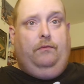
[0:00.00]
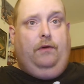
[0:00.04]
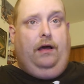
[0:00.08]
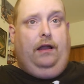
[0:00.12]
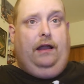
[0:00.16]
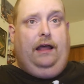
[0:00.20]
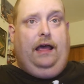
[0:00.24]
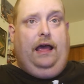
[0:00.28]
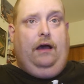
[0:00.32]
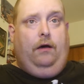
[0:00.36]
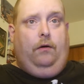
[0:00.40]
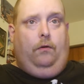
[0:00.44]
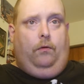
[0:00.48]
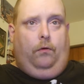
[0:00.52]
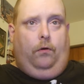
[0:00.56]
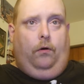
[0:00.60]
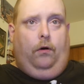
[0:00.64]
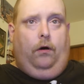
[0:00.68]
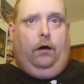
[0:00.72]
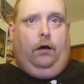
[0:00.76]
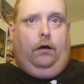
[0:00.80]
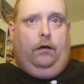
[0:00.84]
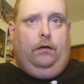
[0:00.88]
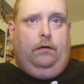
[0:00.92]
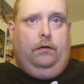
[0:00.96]
well at
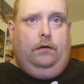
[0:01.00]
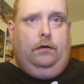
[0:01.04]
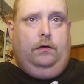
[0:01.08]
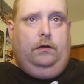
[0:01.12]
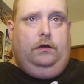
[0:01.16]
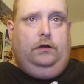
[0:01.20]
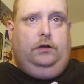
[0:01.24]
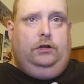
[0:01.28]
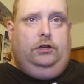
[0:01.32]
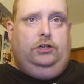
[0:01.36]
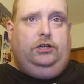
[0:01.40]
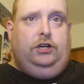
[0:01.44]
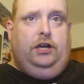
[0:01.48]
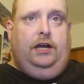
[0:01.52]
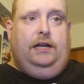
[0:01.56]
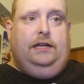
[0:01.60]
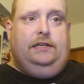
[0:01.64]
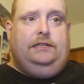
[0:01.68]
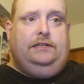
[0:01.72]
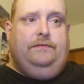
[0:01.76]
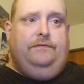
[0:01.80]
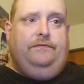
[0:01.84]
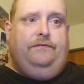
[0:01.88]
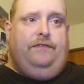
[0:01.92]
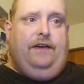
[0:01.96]
all.
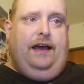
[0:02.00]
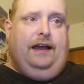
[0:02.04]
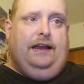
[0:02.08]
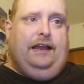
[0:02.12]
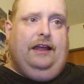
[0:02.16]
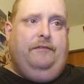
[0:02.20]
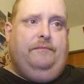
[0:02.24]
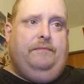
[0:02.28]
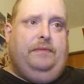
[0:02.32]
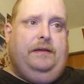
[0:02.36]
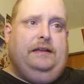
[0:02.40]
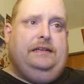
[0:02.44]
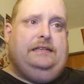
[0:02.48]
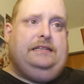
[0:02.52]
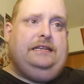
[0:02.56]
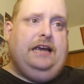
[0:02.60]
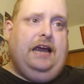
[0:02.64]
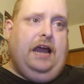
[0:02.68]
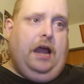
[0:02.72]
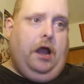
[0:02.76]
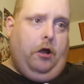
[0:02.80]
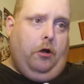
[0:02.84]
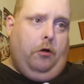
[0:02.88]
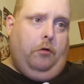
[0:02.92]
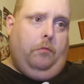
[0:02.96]
Giants, in fact, have been
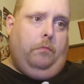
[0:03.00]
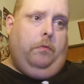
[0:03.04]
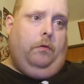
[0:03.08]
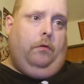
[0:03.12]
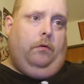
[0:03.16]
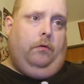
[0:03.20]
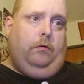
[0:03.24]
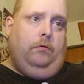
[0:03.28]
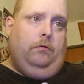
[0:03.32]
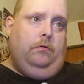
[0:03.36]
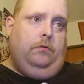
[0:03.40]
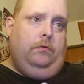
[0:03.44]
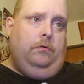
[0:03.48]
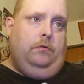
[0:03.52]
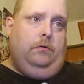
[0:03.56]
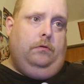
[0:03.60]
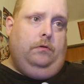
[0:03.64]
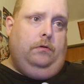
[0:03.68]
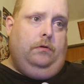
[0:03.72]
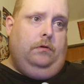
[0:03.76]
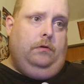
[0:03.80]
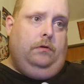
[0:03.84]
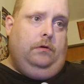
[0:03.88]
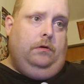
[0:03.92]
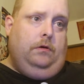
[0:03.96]
terrible.
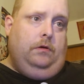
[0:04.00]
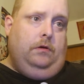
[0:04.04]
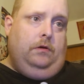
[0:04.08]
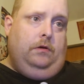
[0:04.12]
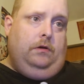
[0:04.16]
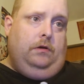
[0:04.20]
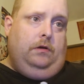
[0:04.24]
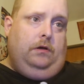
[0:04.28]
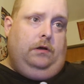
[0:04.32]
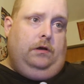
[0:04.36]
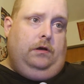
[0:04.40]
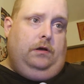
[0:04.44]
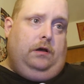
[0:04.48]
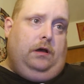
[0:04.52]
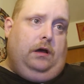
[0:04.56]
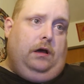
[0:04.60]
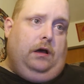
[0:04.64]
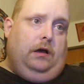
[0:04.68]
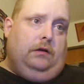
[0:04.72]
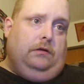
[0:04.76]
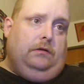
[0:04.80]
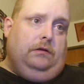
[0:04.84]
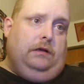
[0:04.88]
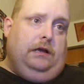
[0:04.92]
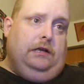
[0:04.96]

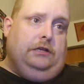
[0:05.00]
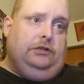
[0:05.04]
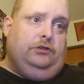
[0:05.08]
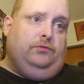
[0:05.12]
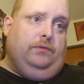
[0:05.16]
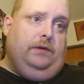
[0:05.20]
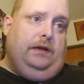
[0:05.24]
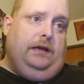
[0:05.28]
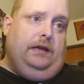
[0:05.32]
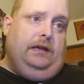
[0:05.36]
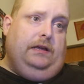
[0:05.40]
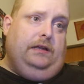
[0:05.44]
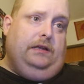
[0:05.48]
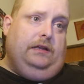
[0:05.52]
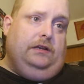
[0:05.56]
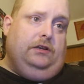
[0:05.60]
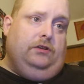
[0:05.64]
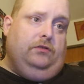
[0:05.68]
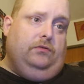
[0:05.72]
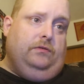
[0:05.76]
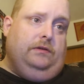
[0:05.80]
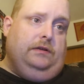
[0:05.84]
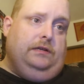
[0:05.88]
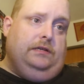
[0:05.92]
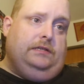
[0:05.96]
Uh, as we
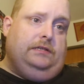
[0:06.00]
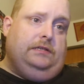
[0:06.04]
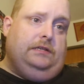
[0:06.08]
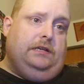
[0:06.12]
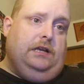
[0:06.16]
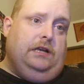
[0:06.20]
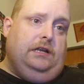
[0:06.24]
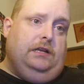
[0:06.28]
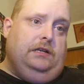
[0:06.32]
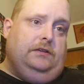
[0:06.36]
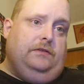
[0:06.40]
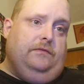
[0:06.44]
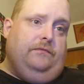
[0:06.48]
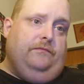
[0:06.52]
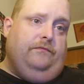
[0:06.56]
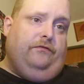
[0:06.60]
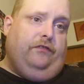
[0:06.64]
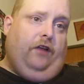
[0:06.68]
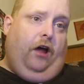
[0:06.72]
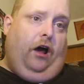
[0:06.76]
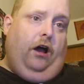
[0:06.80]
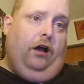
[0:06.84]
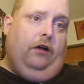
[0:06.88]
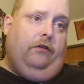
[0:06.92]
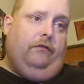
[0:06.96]
do this
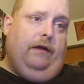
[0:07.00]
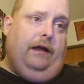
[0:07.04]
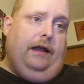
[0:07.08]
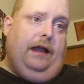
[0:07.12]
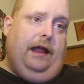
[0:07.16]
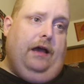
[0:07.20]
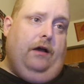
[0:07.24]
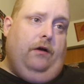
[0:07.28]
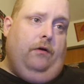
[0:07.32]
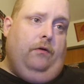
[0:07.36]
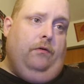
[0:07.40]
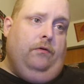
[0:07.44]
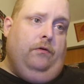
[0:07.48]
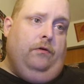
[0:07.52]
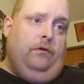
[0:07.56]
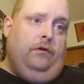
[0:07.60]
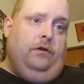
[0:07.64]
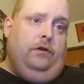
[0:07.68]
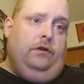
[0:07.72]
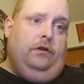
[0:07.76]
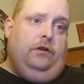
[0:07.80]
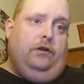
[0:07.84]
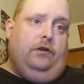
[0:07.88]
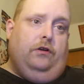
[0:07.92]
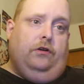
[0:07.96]
vlog right now,
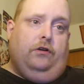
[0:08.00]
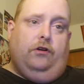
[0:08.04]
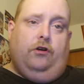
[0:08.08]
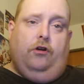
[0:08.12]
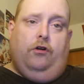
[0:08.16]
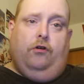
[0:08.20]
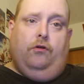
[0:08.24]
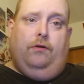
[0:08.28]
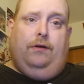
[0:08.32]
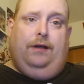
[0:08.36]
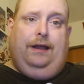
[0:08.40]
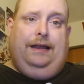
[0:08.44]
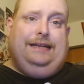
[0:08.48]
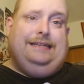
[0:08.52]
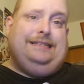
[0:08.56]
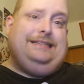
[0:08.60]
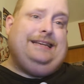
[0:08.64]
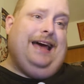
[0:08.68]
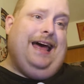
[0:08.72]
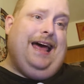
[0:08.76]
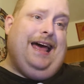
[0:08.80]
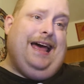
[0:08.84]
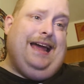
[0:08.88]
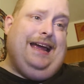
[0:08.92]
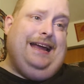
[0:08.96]
they're currently
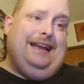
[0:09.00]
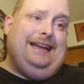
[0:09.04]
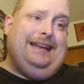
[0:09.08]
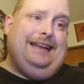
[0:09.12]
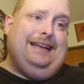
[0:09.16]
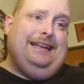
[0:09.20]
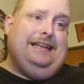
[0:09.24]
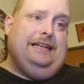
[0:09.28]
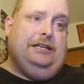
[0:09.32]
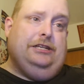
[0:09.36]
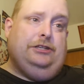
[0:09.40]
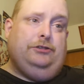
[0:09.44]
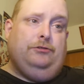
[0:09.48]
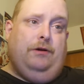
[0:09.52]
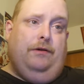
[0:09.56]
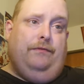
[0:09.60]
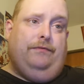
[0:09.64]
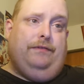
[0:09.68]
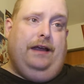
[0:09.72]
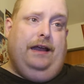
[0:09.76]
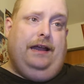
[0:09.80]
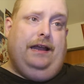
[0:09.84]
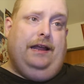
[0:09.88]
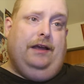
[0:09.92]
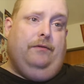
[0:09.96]
tied in the
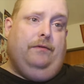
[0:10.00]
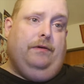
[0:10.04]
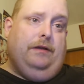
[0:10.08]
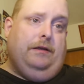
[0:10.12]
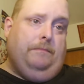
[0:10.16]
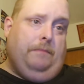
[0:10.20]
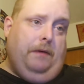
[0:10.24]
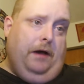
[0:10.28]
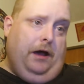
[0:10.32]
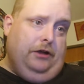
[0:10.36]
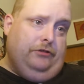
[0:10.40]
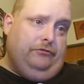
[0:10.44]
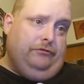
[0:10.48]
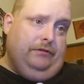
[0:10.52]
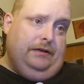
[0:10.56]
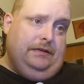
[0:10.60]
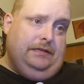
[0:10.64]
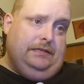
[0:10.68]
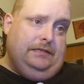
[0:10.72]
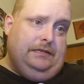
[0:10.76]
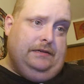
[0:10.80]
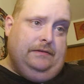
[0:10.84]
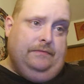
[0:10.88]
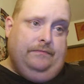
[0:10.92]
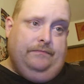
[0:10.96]
12th inning with the
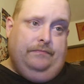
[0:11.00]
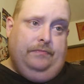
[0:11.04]
Padres.